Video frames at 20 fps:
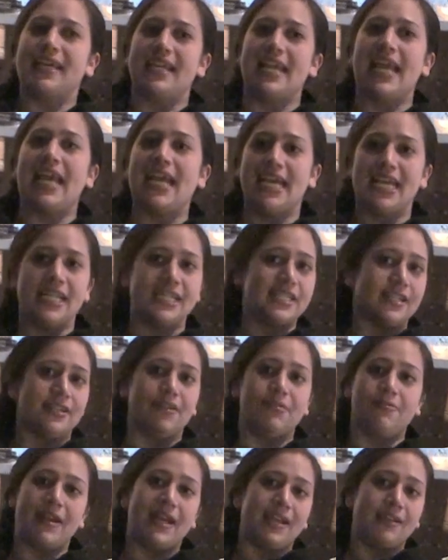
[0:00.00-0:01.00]
an age
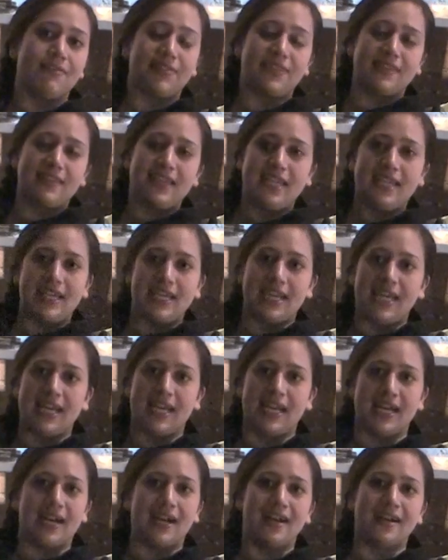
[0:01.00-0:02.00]
and a way of
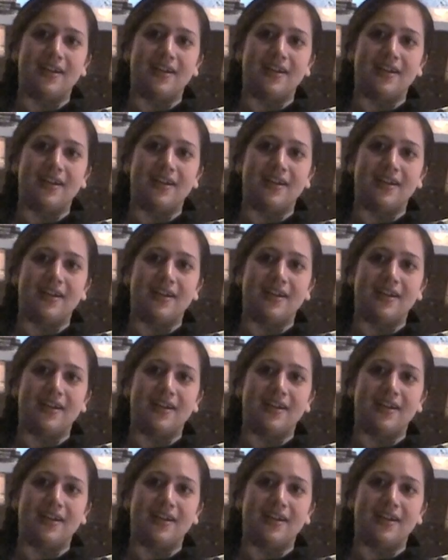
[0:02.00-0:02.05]
thinking